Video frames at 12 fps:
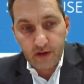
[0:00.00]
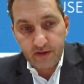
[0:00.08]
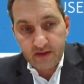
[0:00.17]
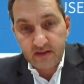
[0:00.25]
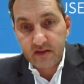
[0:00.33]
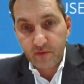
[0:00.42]

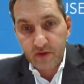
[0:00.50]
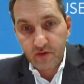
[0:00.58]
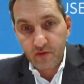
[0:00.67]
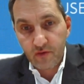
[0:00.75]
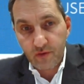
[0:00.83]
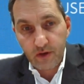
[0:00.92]
necessary
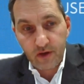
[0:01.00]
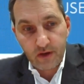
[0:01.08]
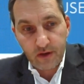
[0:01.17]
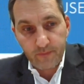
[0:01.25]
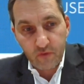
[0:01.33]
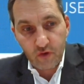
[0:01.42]
to
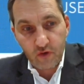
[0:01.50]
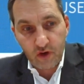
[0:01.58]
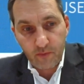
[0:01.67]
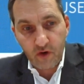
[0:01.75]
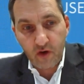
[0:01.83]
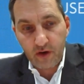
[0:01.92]

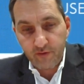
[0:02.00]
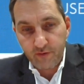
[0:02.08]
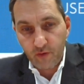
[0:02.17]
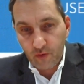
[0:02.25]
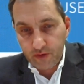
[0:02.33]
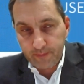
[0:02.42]
come going
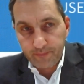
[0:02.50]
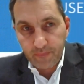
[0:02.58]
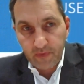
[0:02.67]
forward.